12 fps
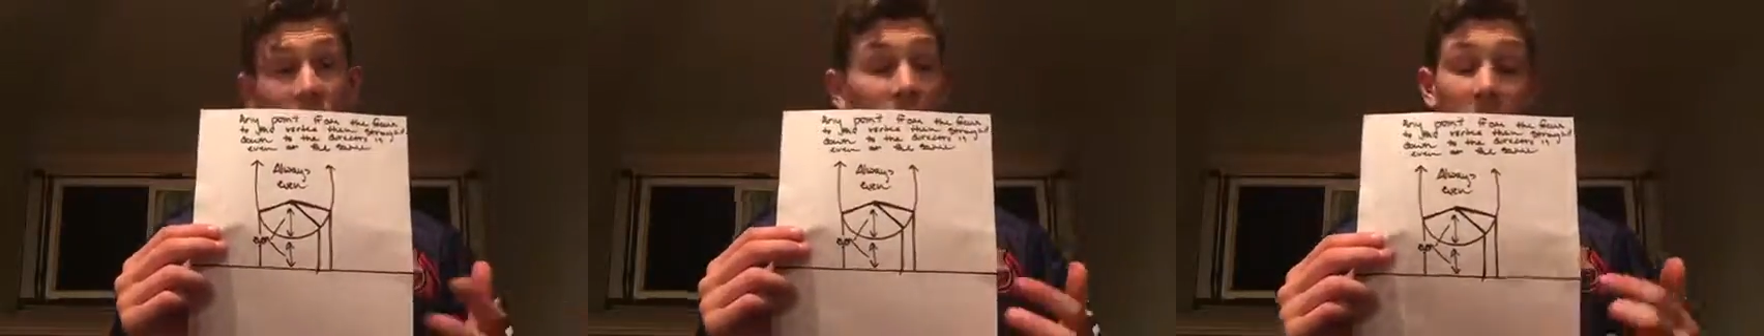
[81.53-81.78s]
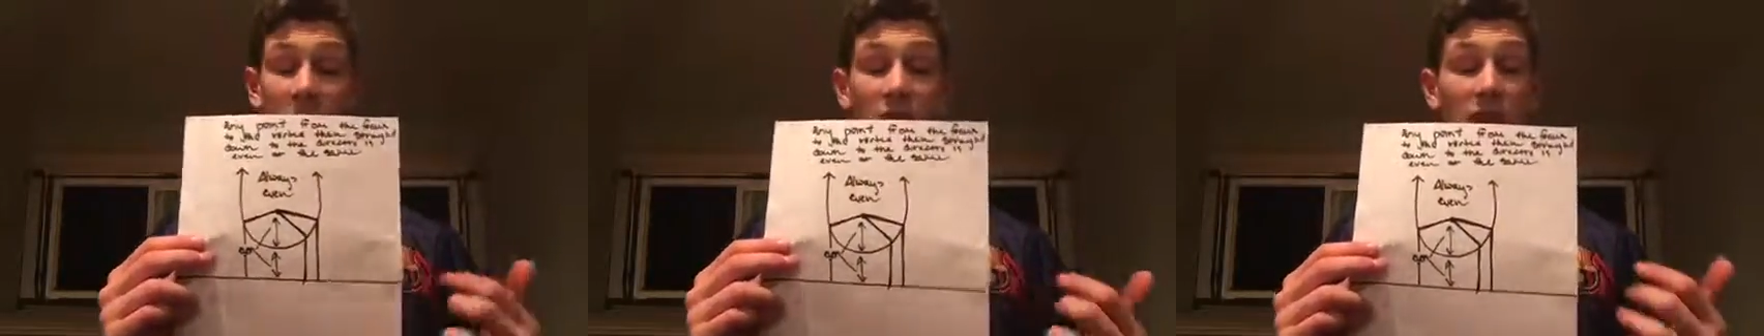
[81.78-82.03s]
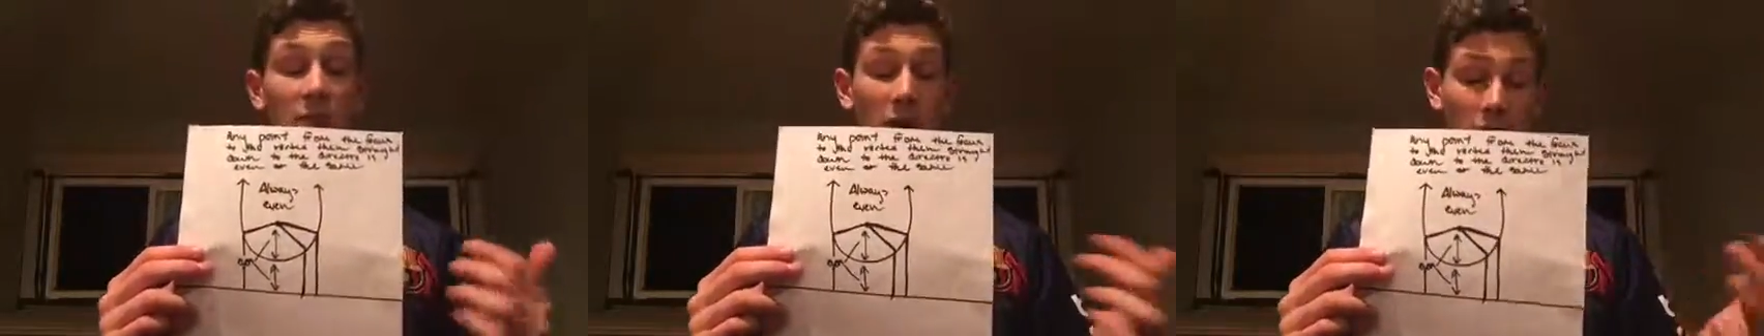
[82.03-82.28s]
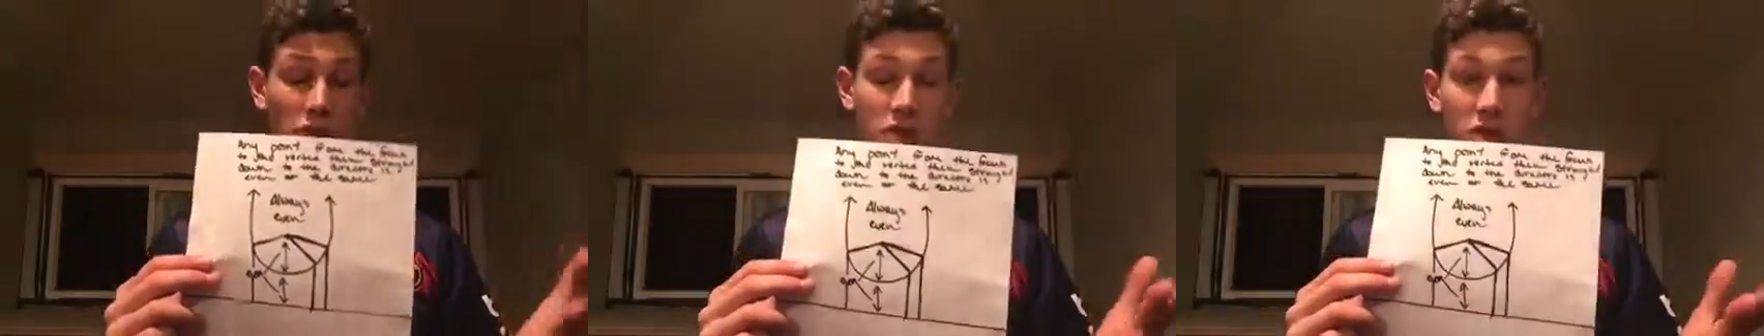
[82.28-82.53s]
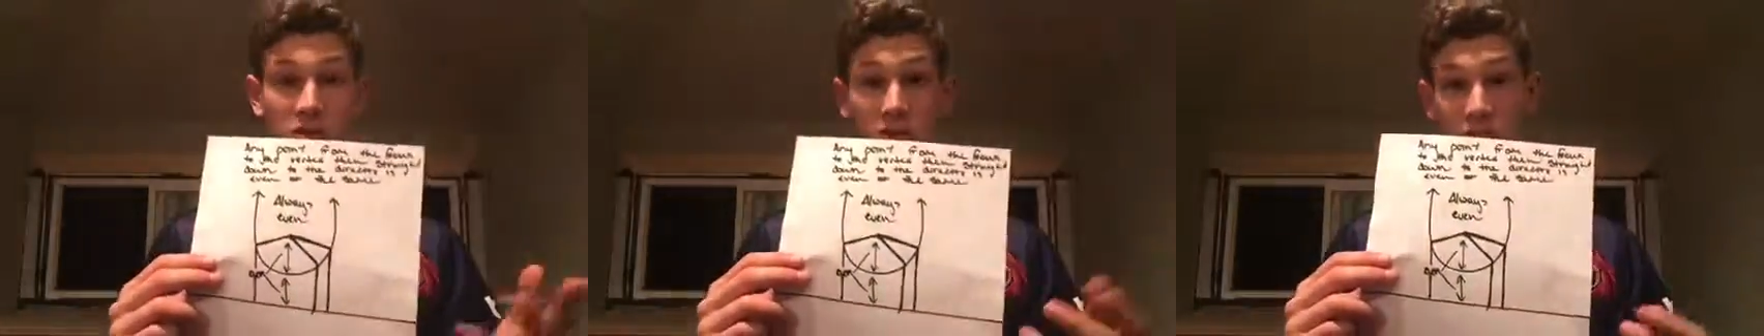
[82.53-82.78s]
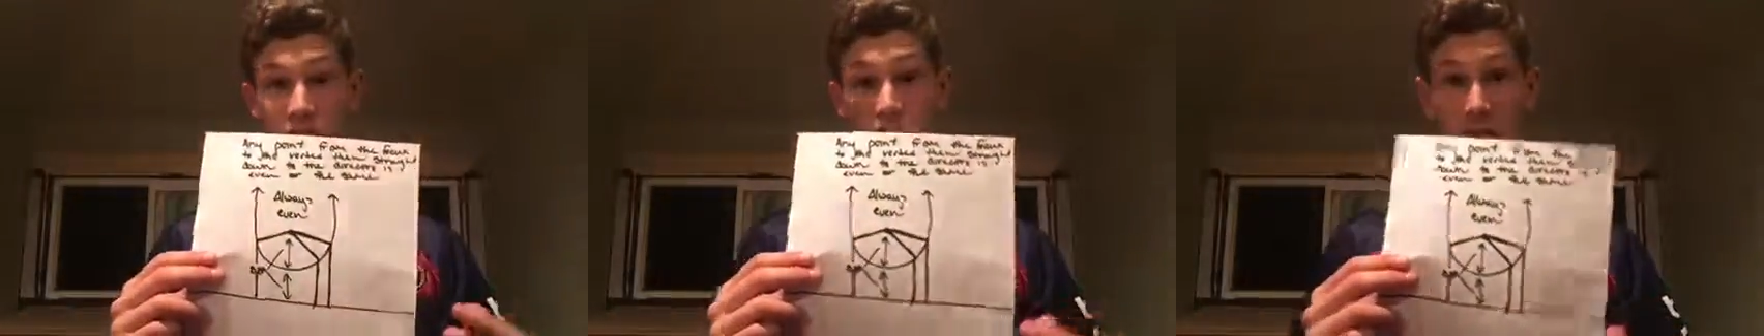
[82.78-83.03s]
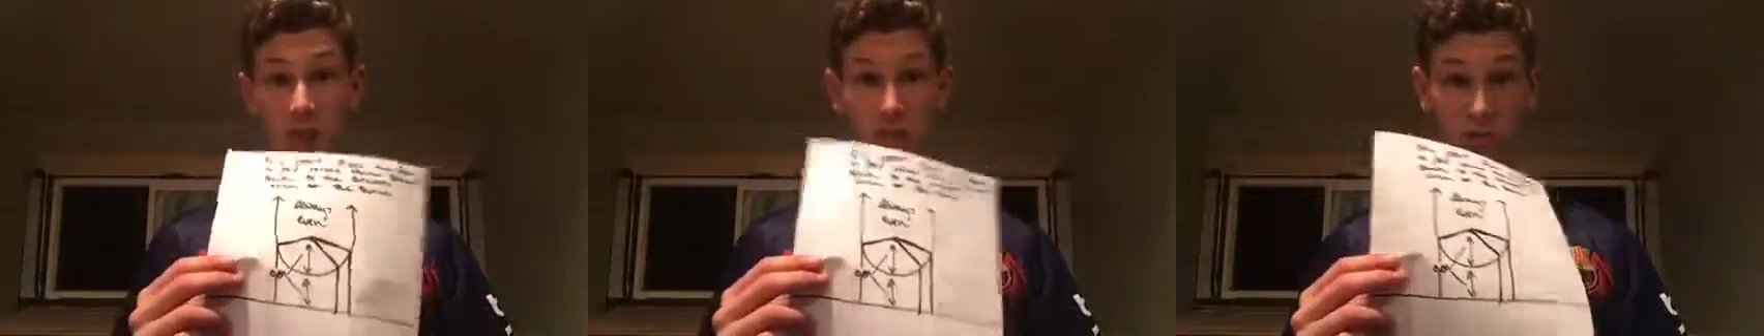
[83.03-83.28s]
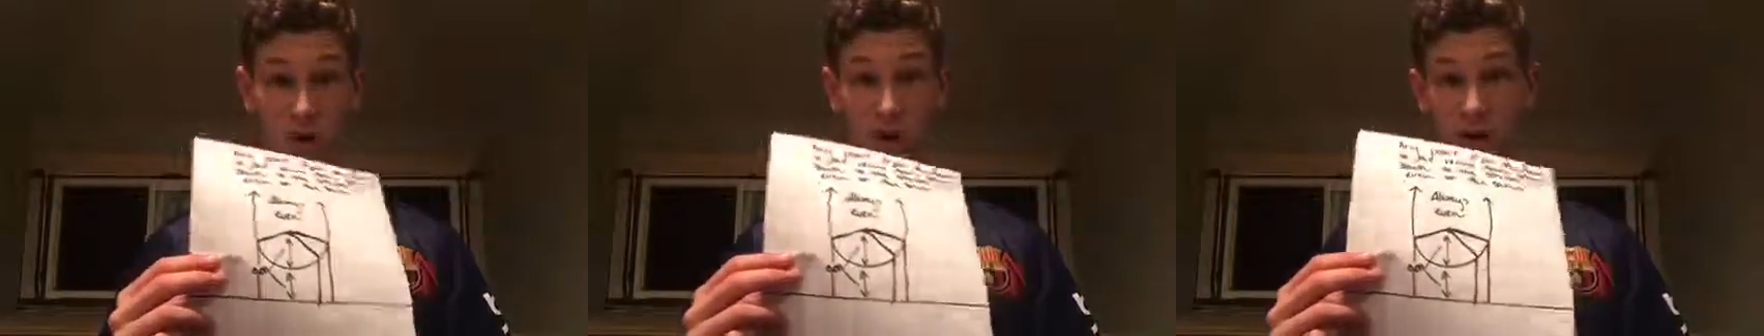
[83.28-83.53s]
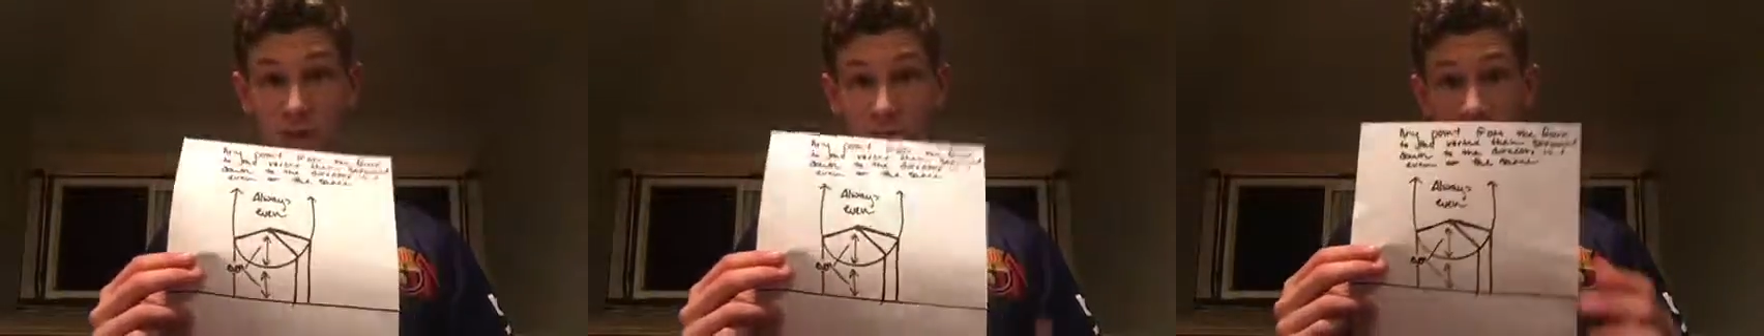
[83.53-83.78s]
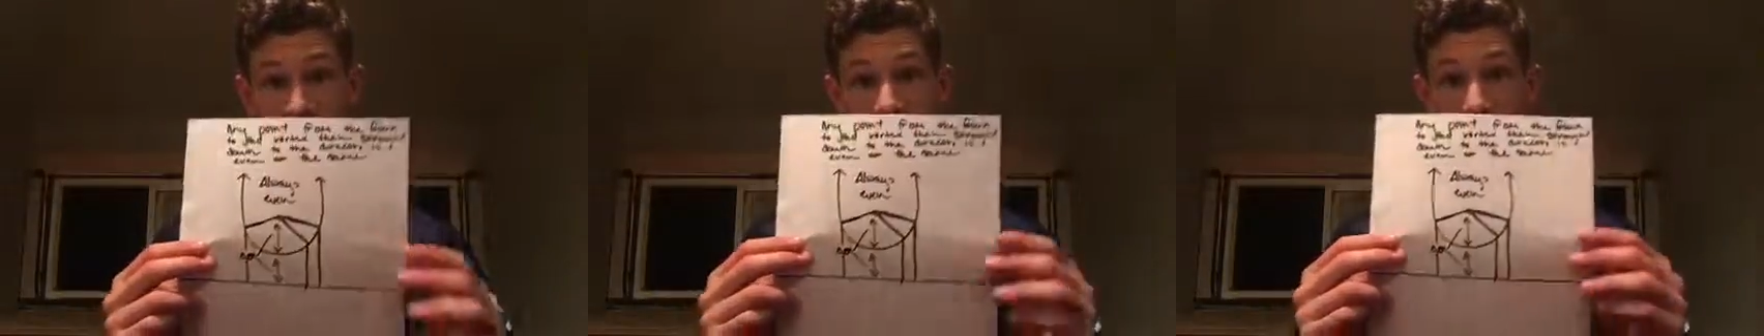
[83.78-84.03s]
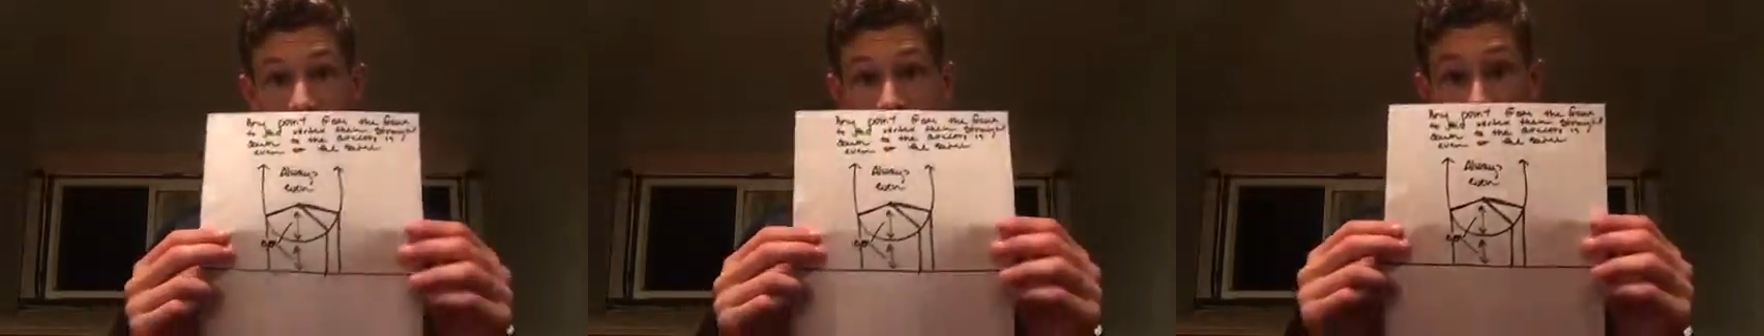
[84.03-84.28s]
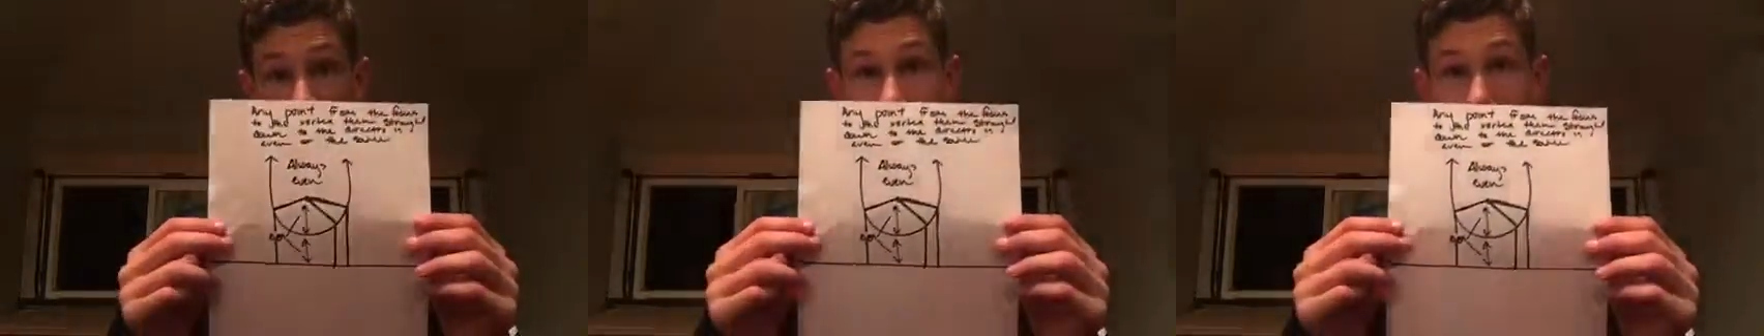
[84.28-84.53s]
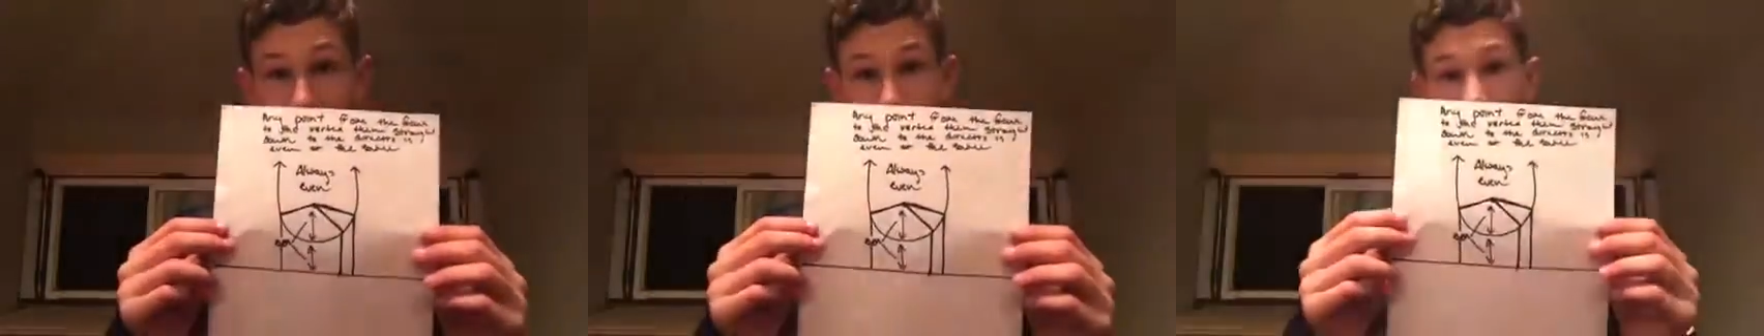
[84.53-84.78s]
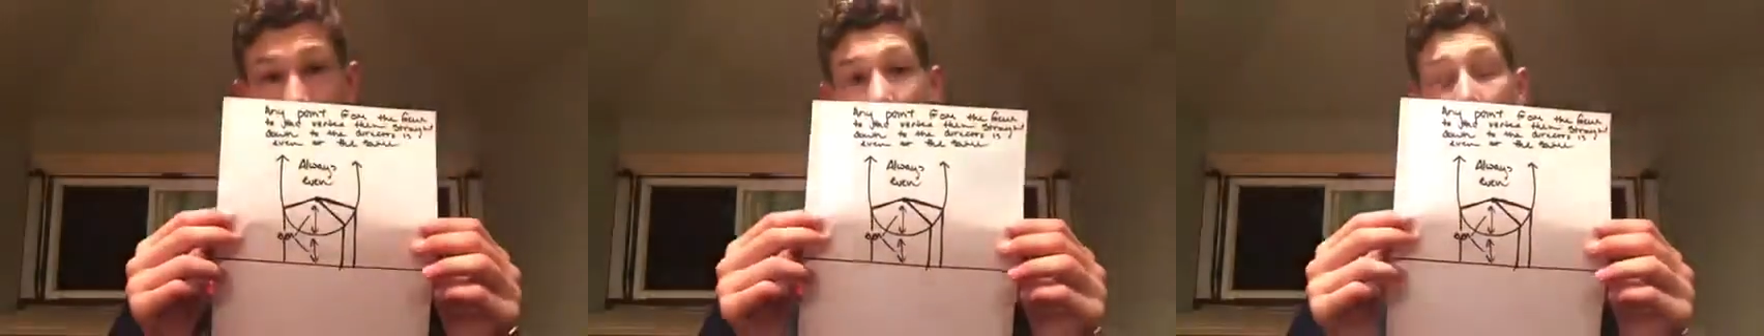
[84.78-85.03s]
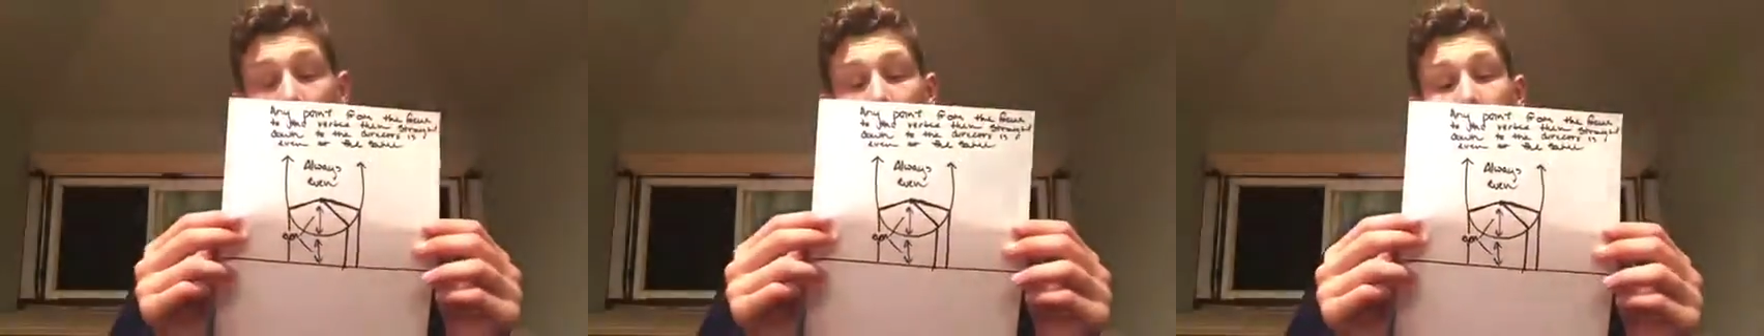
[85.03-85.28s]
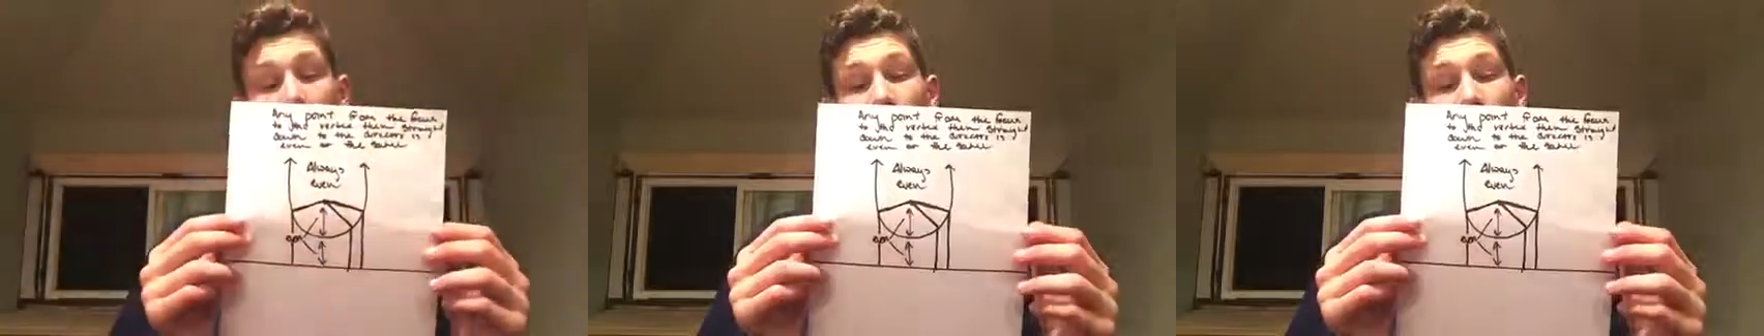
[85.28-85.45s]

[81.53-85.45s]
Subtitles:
Again, I apologize if my drawing is not necessarily up to par.